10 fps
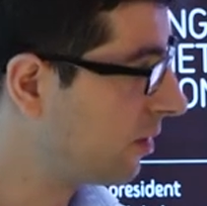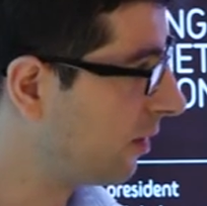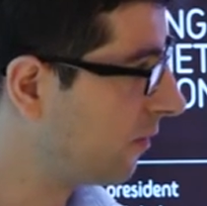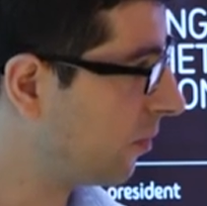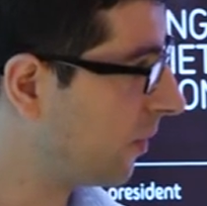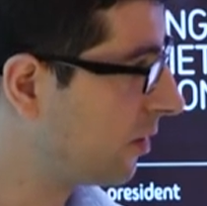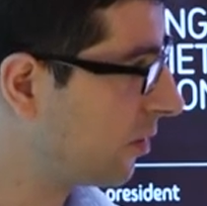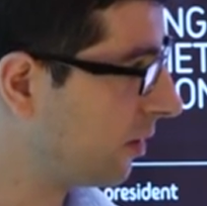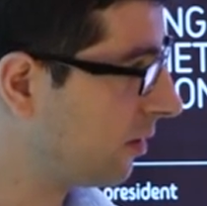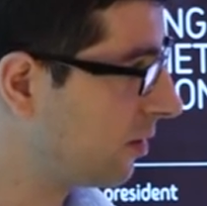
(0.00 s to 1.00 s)
additional
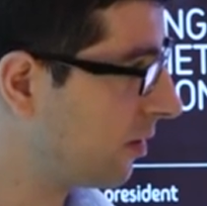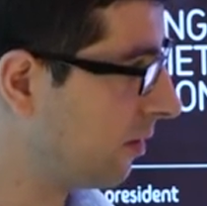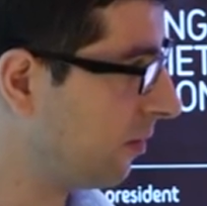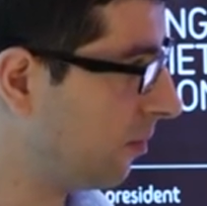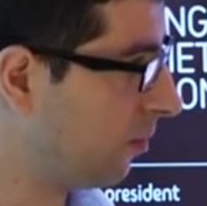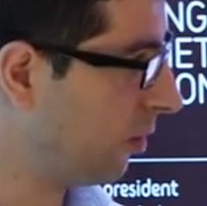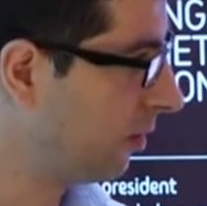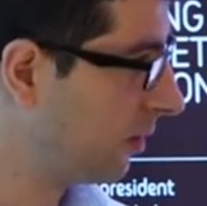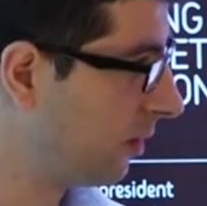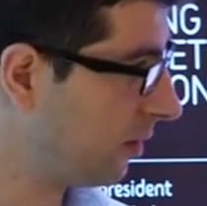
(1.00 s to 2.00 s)
information or additional
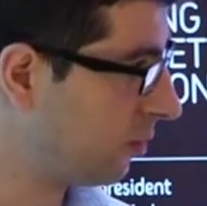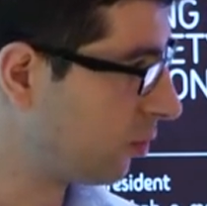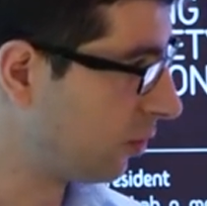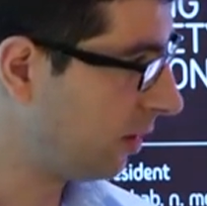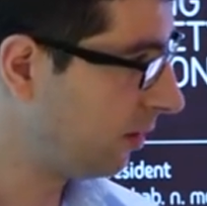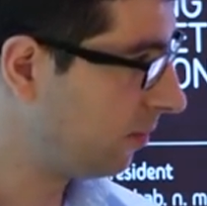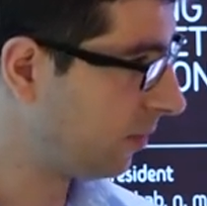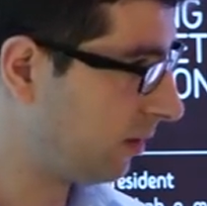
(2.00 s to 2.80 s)
block that you should add,